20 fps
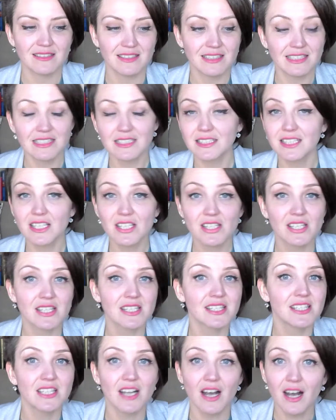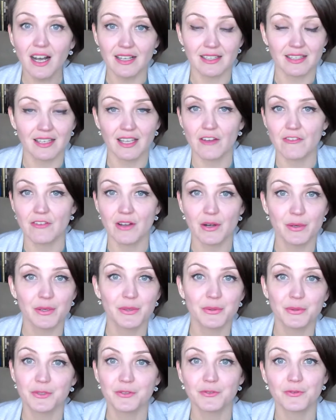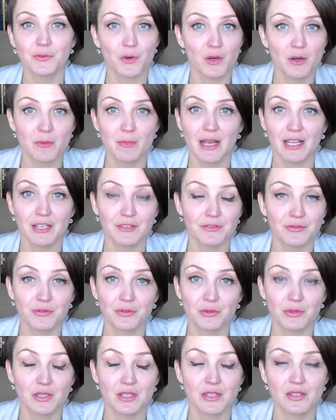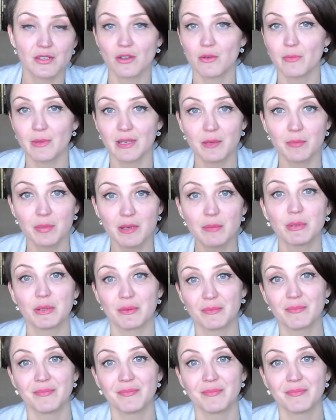This is not a very good format for so many people.